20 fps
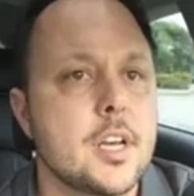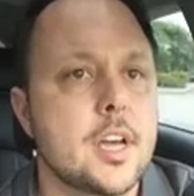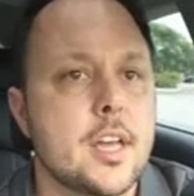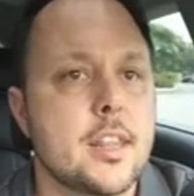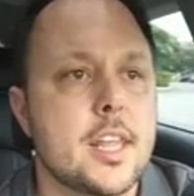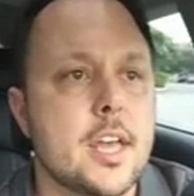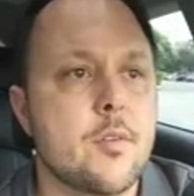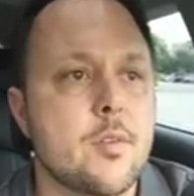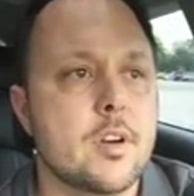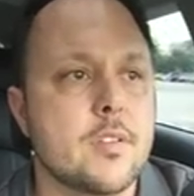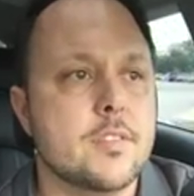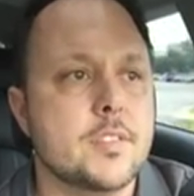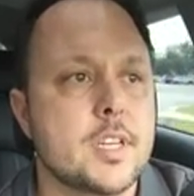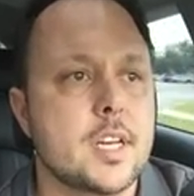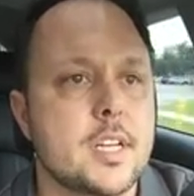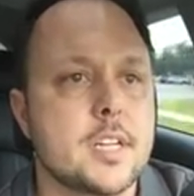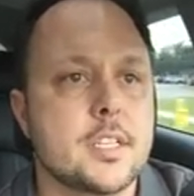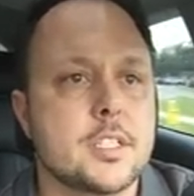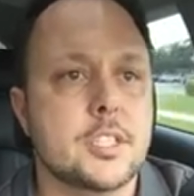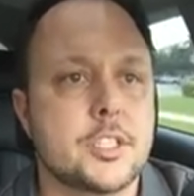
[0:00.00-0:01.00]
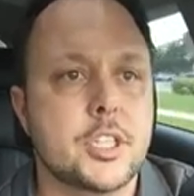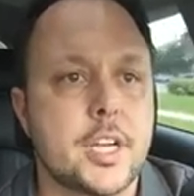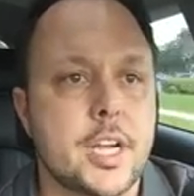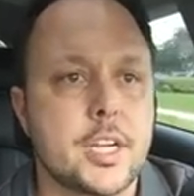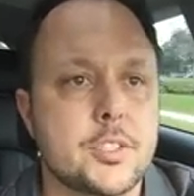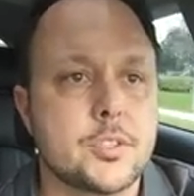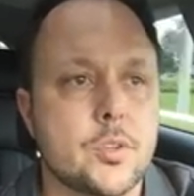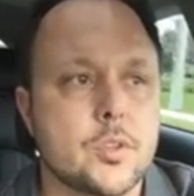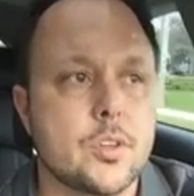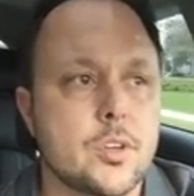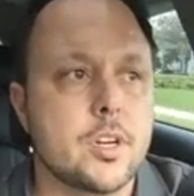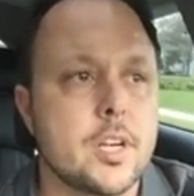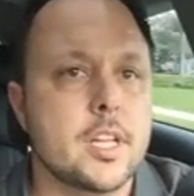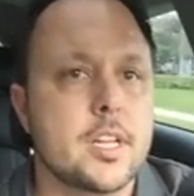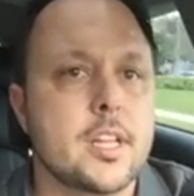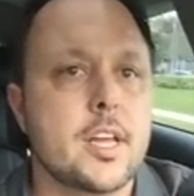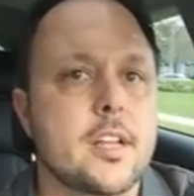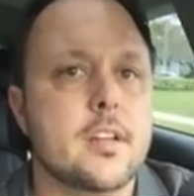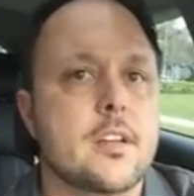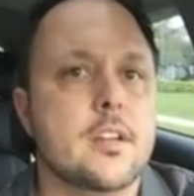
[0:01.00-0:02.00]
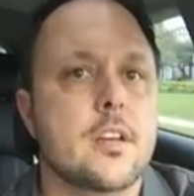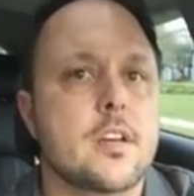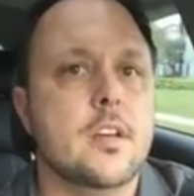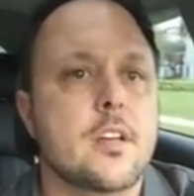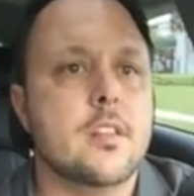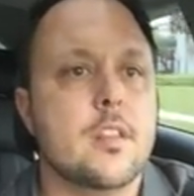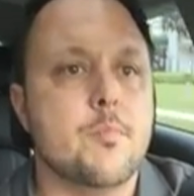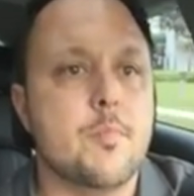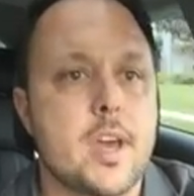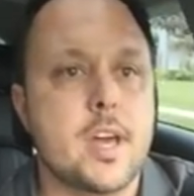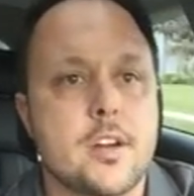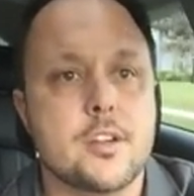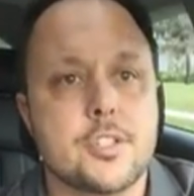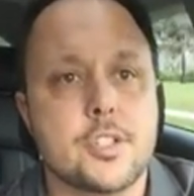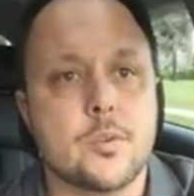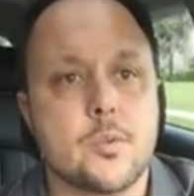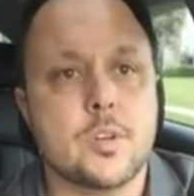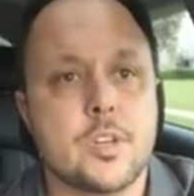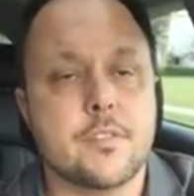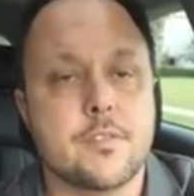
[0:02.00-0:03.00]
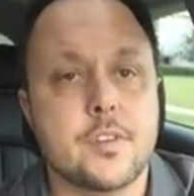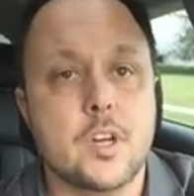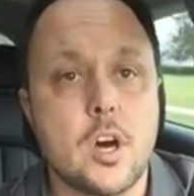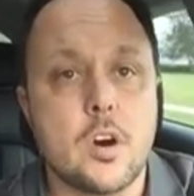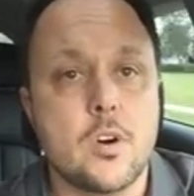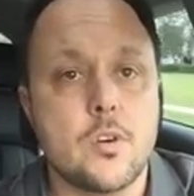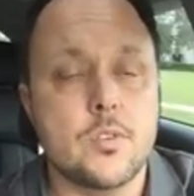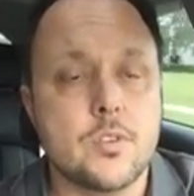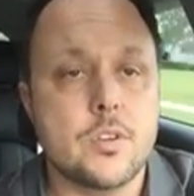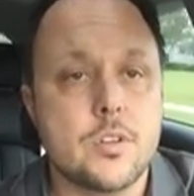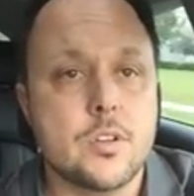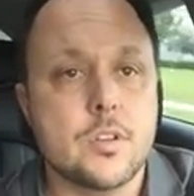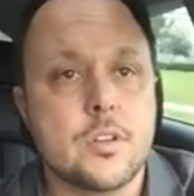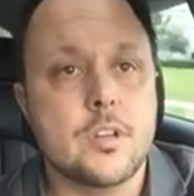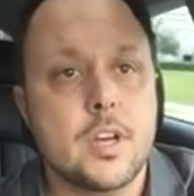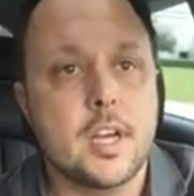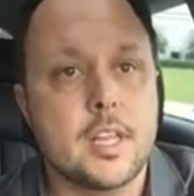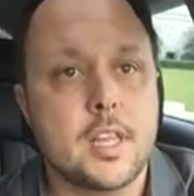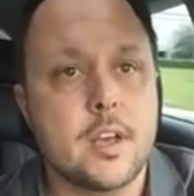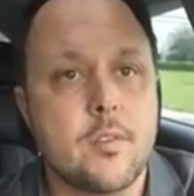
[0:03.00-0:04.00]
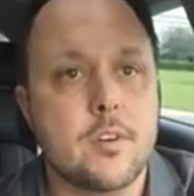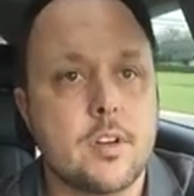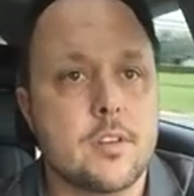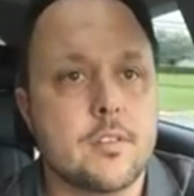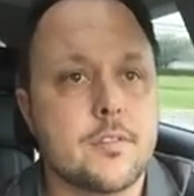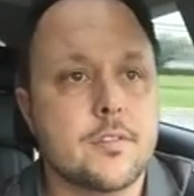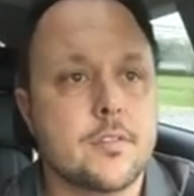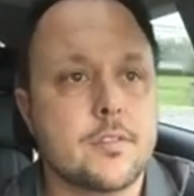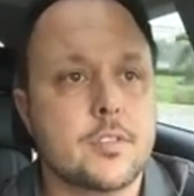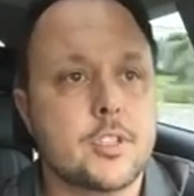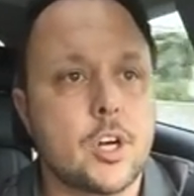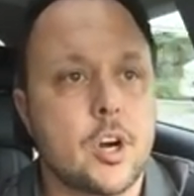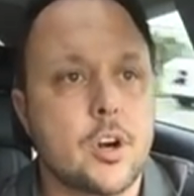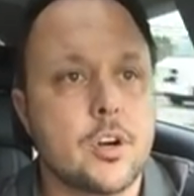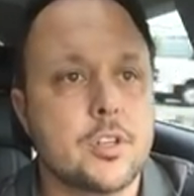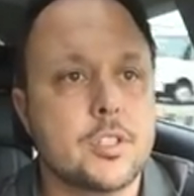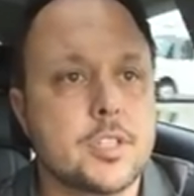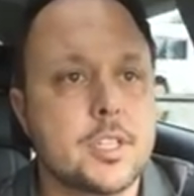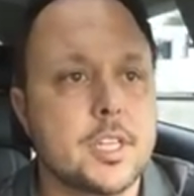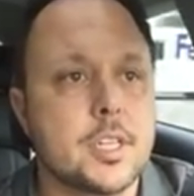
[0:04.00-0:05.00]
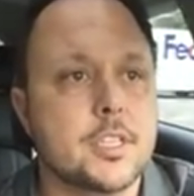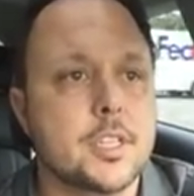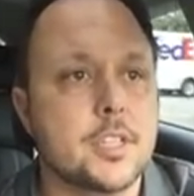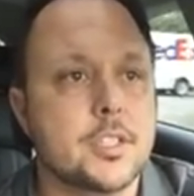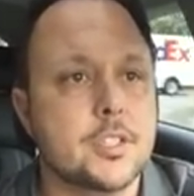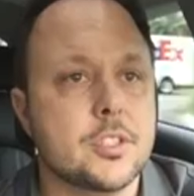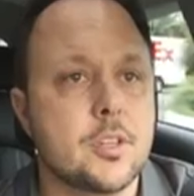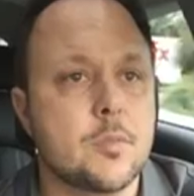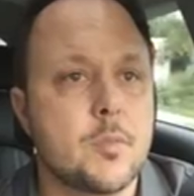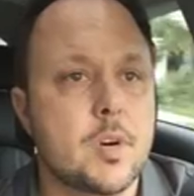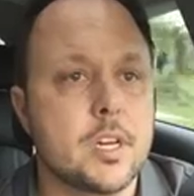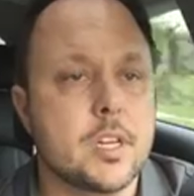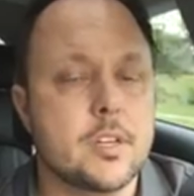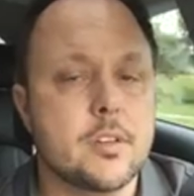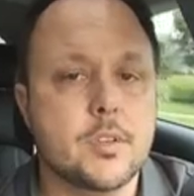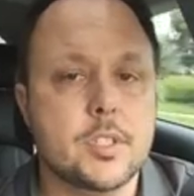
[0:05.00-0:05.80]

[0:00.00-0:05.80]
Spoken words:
and they would have said it's a change order, and then the manager would have known and they would have charged the additional money,